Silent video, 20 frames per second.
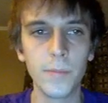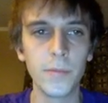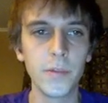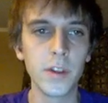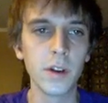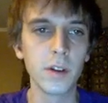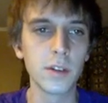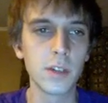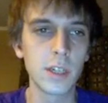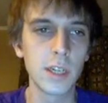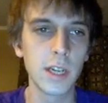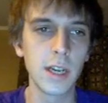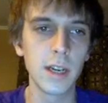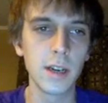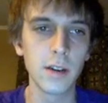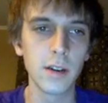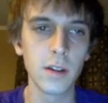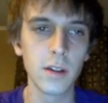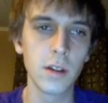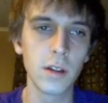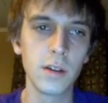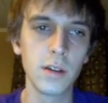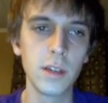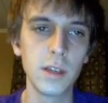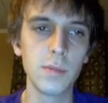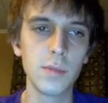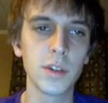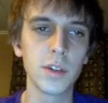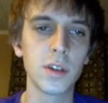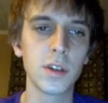Do you understand?
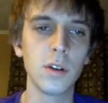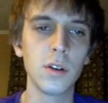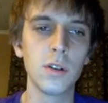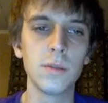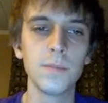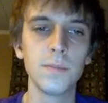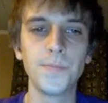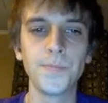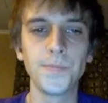Deepest node.